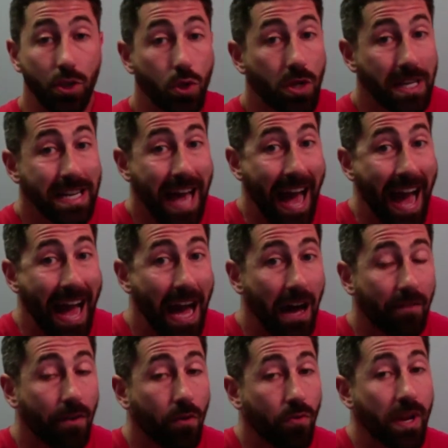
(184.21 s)
You can
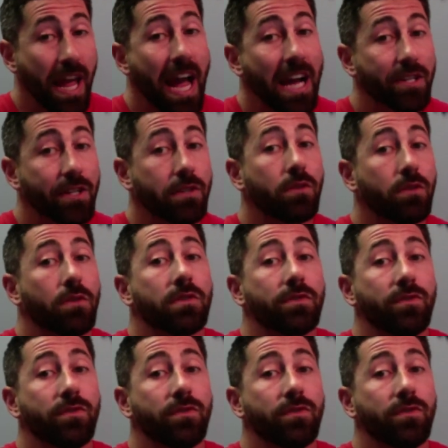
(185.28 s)
have a reaction to those